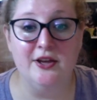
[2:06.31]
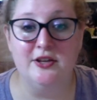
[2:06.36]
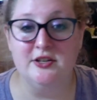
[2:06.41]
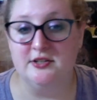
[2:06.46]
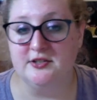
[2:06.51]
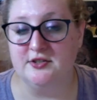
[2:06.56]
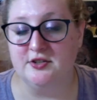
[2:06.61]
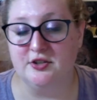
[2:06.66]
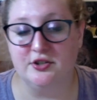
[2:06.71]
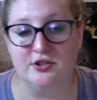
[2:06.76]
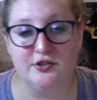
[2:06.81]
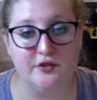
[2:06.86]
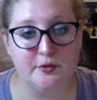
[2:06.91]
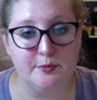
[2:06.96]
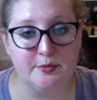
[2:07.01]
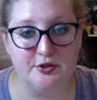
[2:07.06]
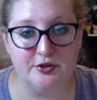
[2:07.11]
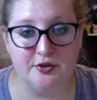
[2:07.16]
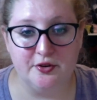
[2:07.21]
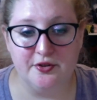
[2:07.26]
Just search for
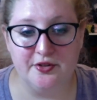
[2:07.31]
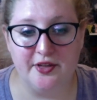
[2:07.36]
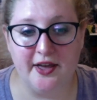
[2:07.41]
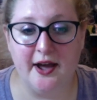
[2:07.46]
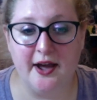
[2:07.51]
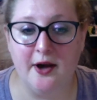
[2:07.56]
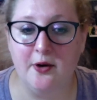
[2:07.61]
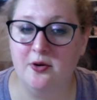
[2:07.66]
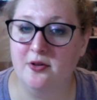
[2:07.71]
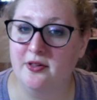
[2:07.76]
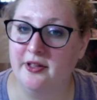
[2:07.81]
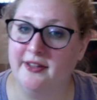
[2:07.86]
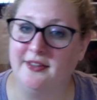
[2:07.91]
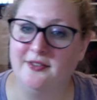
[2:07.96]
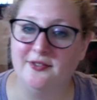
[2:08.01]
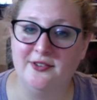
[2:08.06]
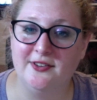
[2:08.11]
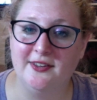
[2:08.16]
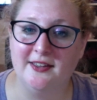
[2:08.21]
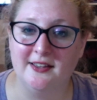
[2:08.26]
Patrol the Owl, like
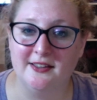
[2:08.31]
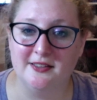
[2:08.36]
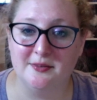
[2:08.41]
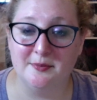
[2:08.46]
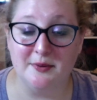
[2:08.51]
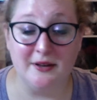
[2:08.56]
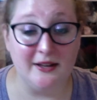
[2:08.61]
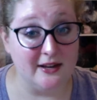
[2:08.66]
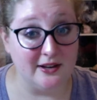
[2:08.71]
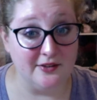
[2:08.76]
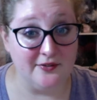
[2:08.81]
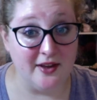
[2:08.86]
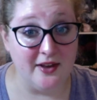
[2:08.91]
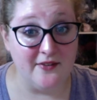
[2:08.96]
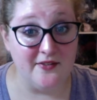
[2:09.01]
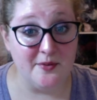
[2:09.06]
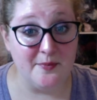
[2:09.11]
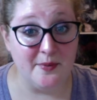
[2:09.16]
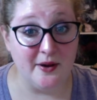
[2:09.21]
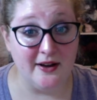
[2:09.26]
you see at the beginning of
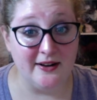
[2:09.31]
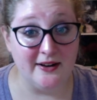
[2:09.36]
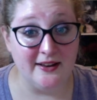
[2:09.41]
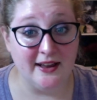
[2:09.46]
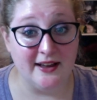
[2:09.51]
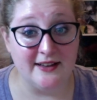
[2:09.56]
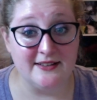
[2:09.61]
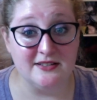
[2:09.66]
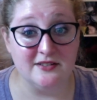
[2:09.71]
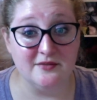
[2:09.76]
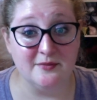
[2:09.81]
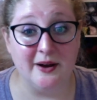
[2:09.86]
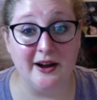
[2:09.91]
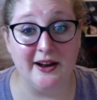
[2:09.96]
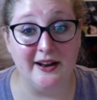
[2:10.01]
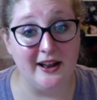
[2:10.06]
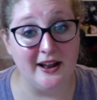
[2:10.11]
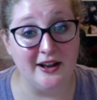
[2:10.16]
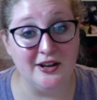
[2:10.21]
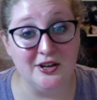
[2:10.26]
every podcast of
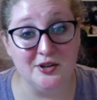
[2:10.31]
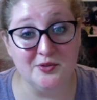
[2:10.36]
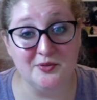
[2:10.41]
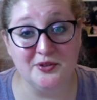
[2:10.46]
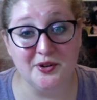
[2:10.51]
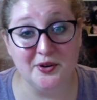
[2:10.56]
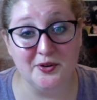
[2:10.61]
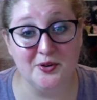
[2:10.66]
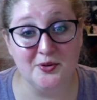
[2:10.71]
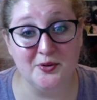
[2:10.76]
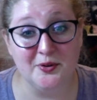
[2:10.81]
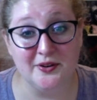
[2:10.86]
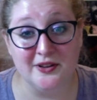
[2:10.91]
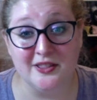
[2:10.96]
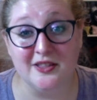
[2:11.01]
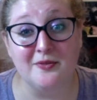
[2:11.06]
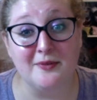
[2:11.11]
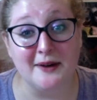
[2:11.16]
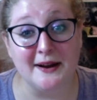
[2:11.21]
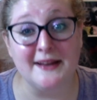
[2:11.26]
mine, and you'll know you are in
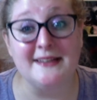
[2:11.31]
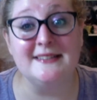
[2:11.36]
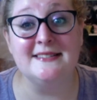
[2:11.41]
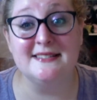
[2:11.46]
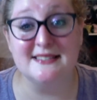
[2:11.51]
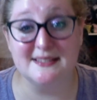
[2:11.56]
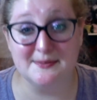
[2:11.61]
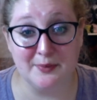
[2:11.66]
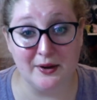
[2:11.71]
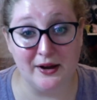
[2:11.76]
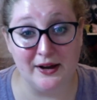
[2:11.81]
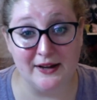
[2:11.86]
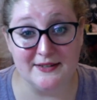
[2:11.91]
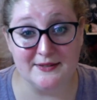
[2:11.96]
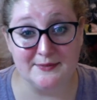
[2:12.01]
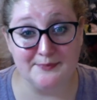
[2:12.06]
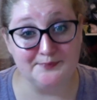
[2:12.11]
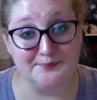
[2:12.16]
the right spot.